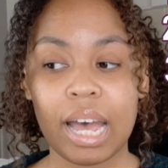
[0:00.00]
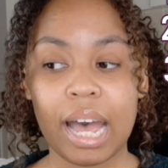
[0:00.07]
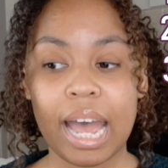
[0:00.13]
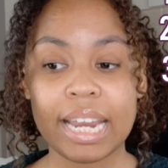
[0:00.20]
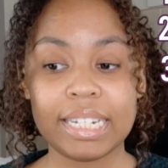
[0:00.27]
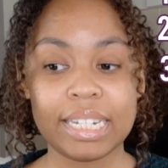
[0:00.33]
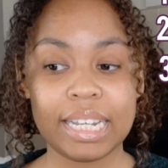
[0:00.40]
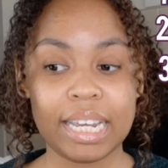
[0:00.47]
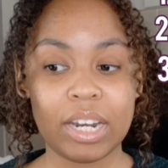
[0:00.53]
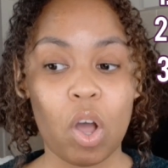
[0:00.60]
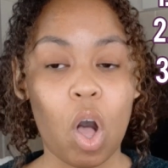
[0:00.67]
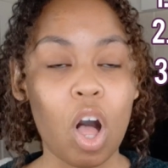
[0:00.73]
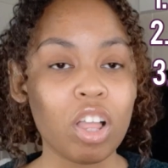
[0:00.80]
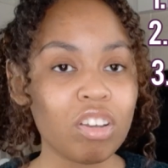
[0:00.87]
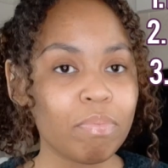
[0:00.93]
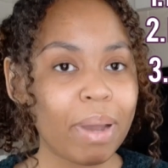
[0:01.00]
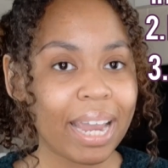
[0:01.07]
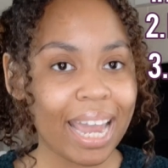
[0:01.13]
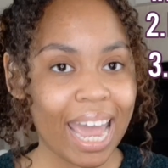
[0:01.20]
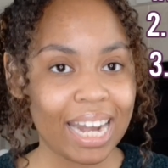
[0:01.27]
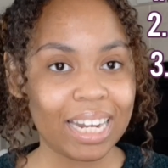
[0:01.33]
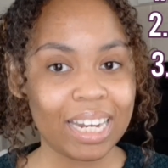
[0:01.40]
I did all of my
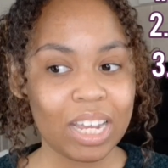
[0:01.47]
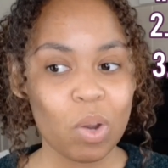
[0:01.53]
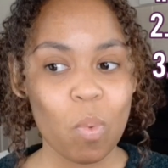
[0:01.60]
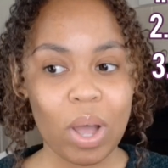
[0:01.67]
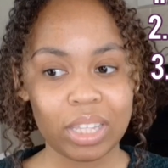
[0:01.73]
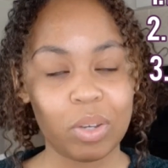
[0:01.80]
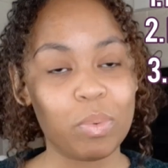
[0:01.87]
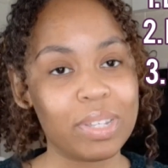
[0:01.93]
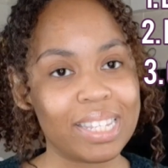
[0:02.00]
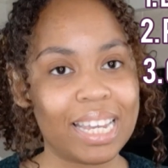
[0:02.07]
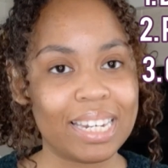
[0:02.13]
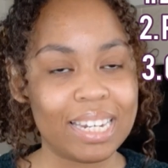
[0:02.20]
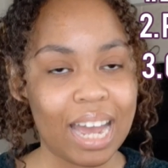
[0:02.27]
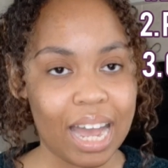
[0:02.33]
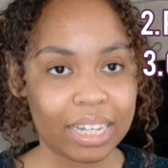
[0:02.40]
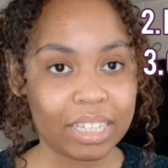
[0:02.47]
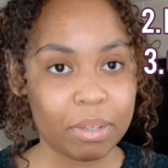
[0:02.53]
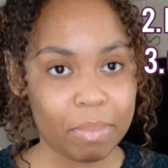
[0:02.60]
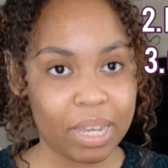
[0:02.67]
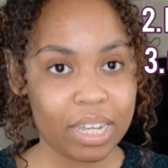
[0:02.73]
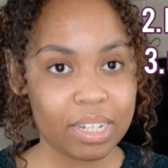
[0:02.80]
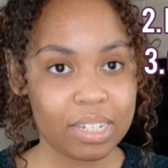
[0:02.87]
editing while it was a
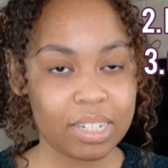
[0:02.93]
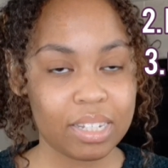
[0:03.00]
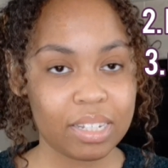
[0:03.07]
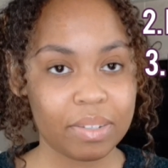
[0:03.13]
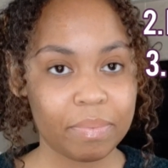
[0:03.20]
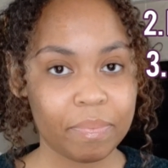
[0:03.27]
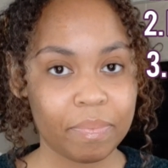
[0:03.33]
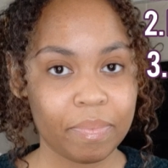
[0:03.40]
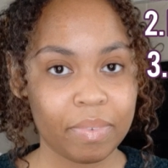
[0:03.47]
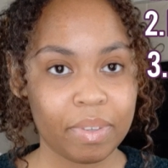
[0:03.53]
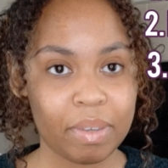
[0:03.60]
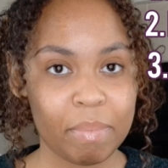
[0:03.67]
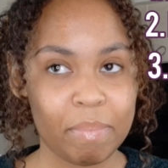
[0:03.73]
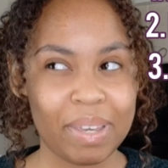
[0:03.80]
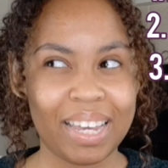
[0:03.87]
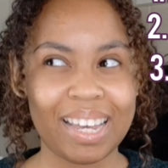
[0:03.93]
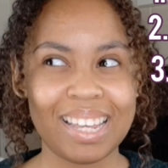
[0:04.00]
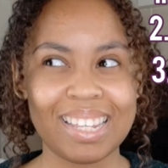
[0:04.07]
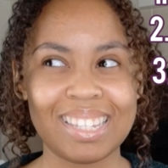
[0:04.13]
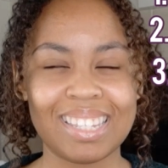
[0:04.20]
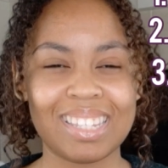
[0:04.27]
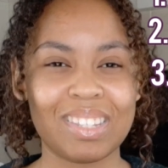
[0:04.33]
document,
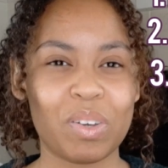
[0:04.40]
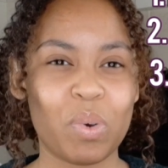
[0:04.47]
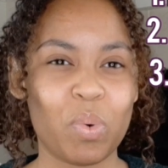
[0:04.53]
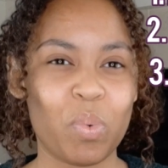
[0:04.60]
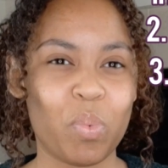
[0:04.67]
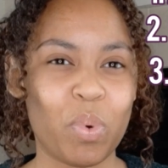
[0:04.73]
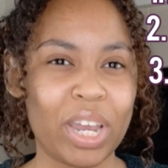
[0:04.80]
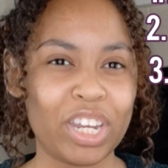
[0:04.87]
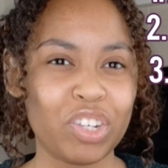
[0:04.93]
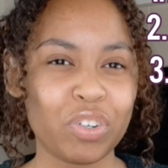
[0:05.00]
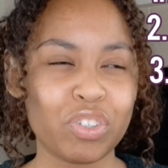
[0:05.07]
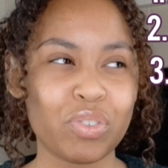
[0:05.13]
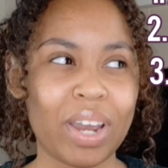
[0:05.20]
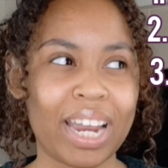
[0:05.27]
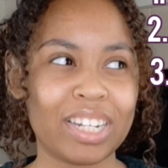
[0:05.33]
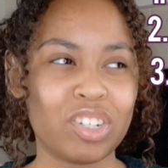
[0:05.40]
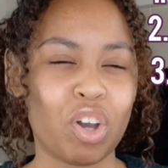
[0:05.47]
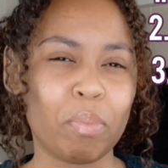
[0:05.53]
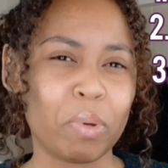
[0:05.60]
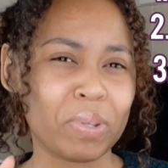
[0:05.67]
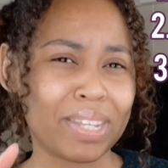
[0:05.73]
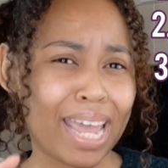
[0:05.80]
because when you're trying to
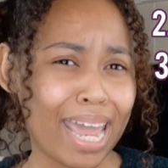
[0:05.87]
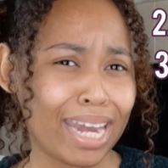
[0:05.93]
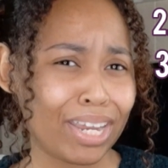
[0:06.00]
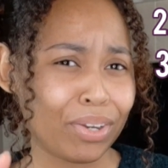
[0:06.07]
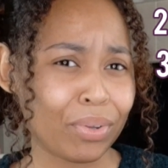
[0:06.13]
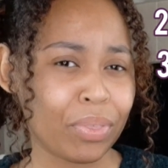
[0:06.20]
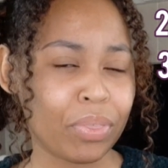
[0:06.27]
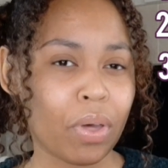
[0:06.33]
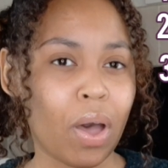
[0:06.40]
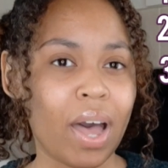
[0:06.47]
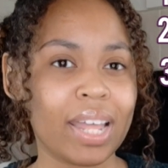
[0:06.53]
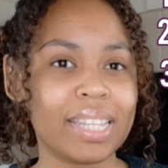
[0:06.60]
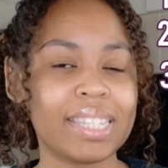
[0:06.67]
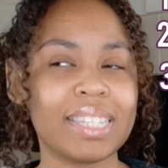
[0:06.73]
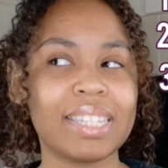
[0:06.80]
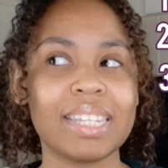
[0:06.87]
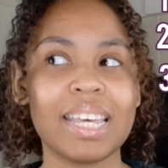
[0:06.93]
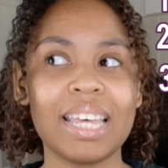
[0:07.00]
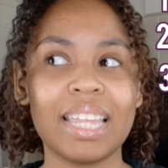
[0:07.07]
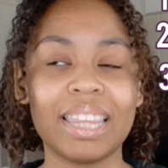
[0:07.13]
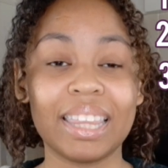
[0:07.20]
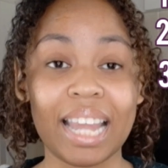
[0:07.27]
almost edit your thoughts
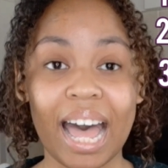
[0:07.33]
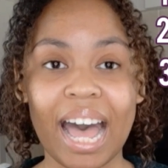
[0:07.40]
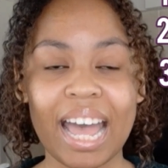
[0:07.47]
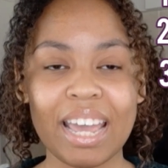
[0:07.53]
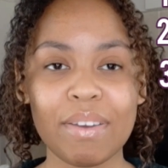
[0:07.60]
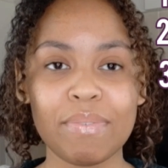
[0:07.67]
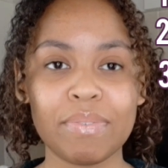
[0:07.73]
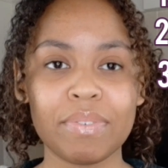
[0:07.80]
live,